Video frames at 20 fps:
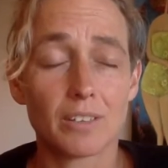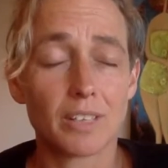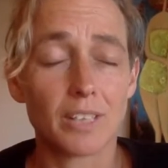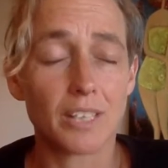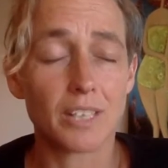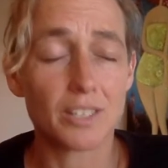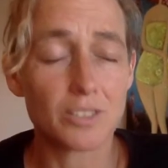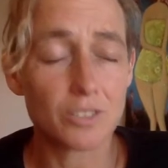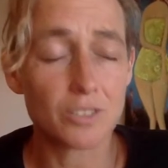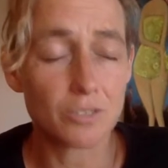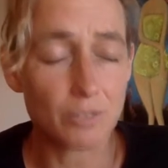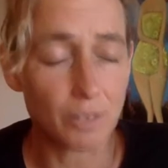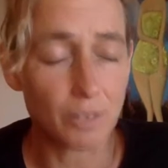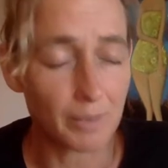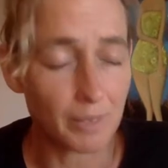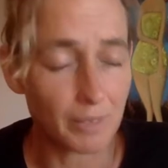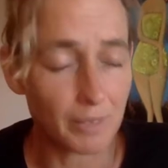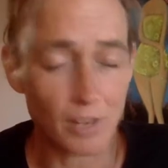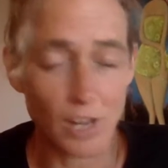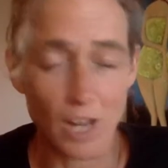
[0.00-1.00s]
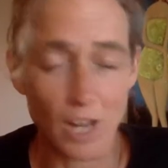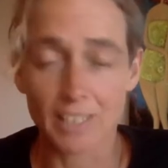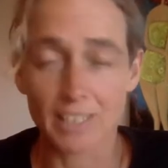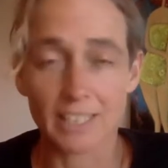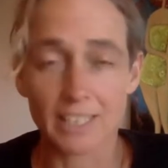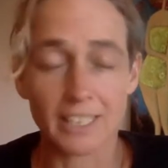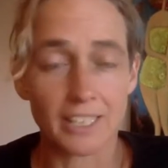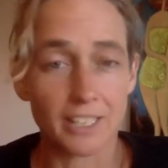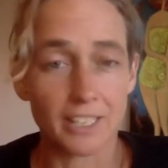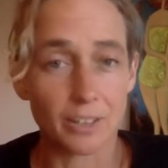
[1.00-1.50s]
extremely
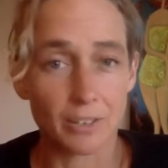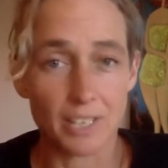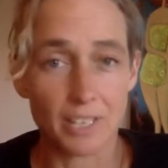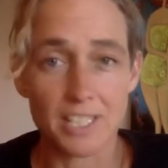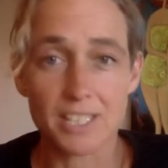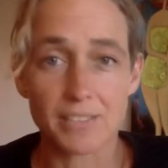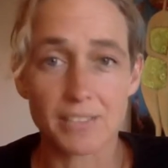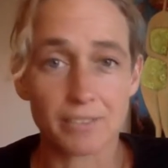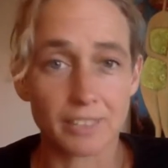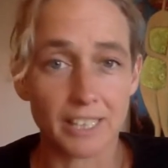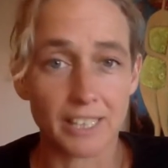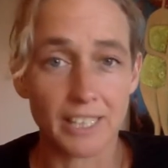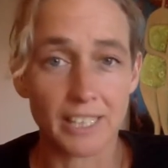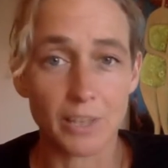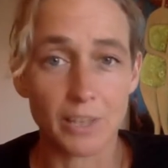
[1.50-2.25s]
violently and aggressively,